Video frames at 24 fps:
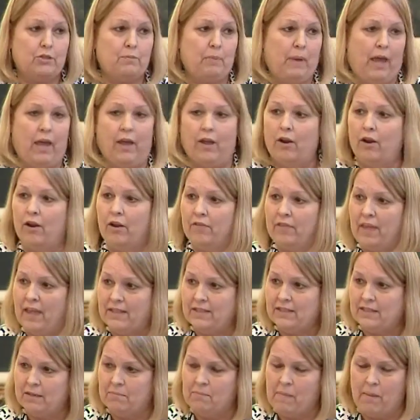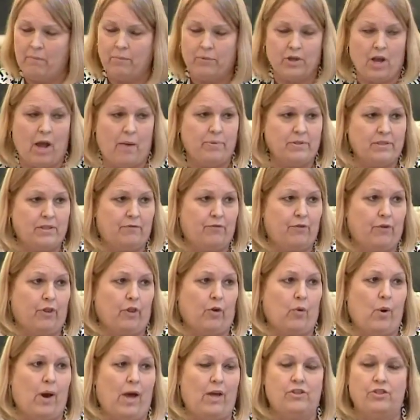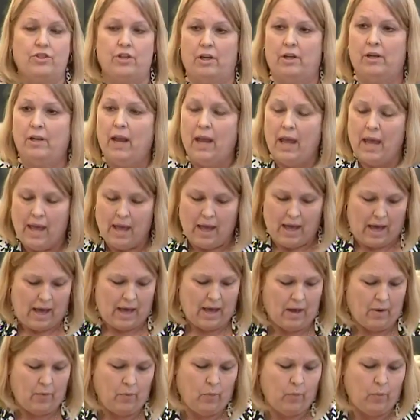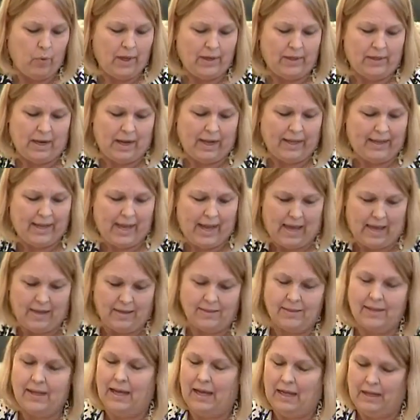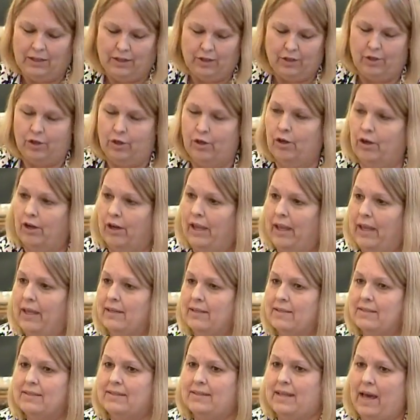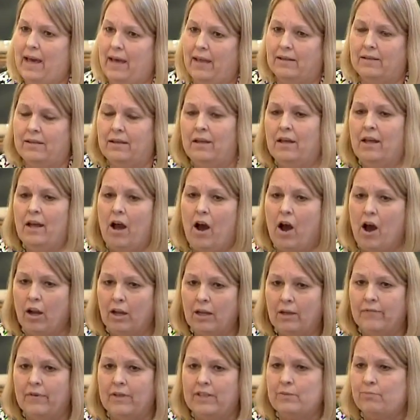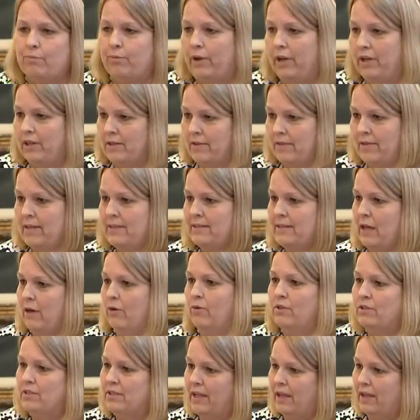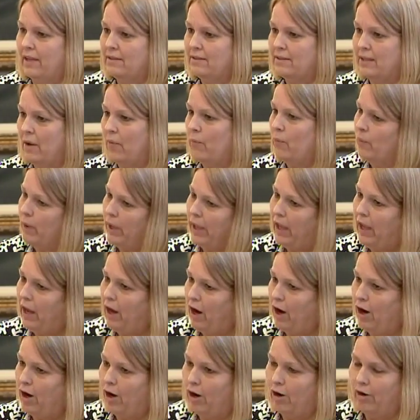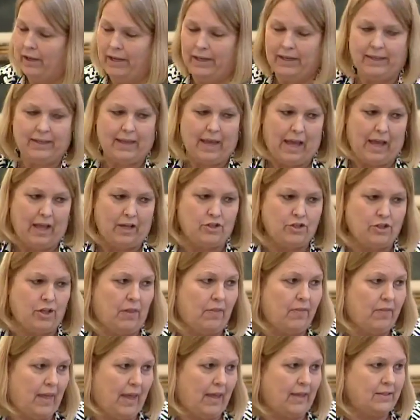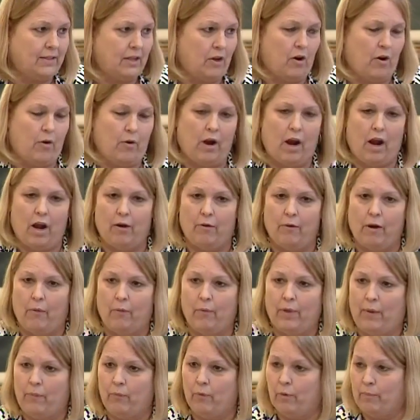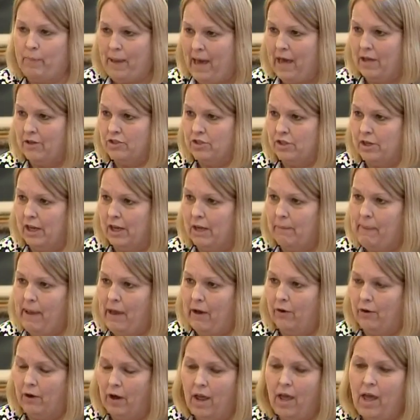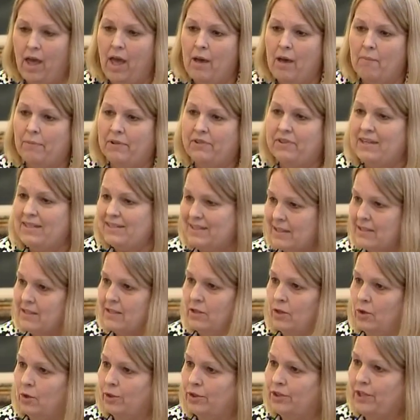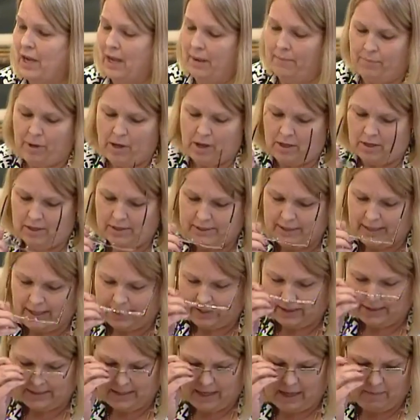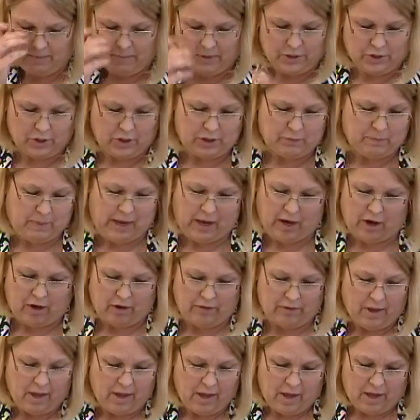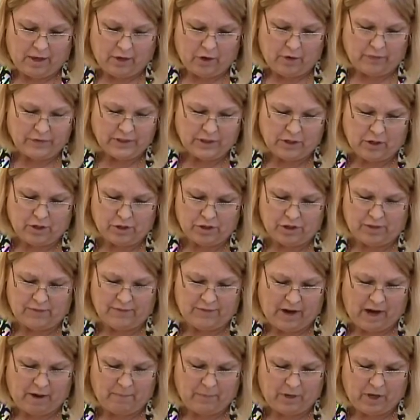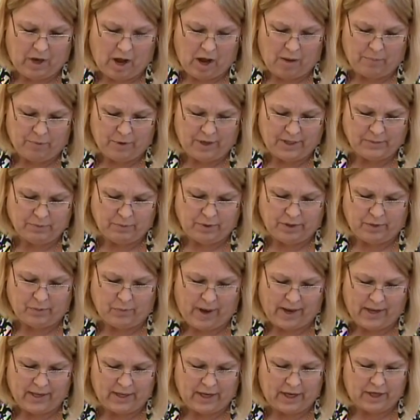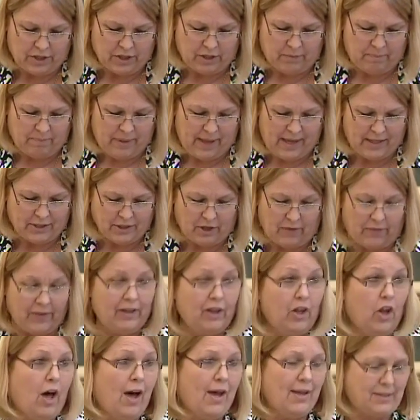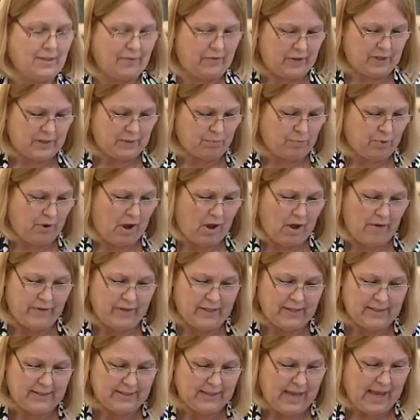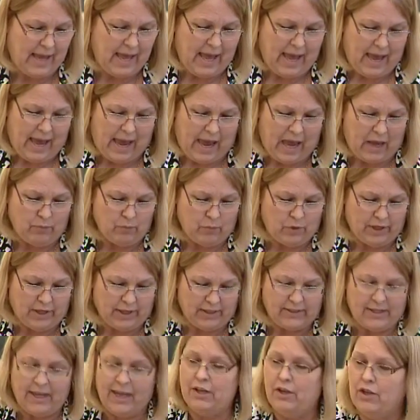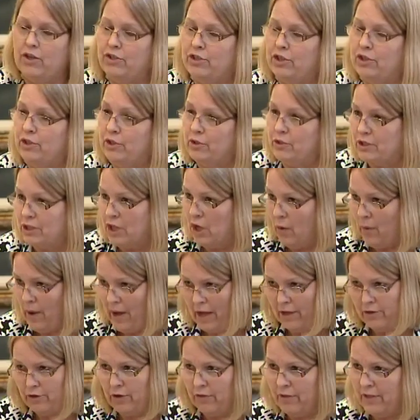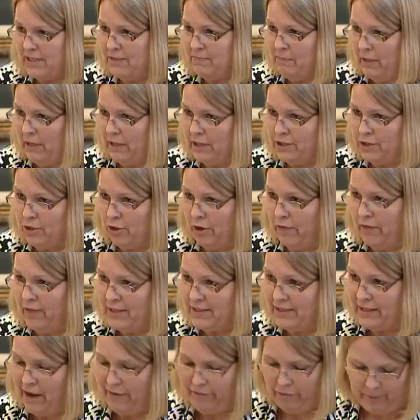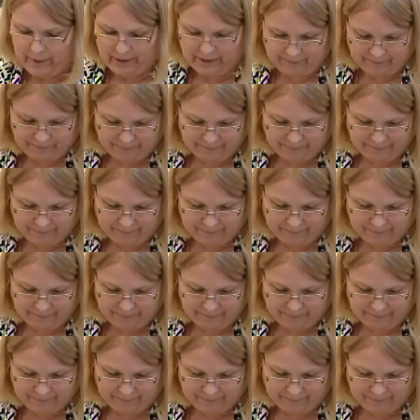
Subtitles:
Speaker, and thanks to the member opposite for the question. What I can tell her is that all of us bring to this House things that we are engaged in, things that we're passionate about. But this isn't old-time politics, Mr. Speaker. Nova Scotia Environment operates with a regulation based on the laws of this province and will continue to do so under this minister and this government.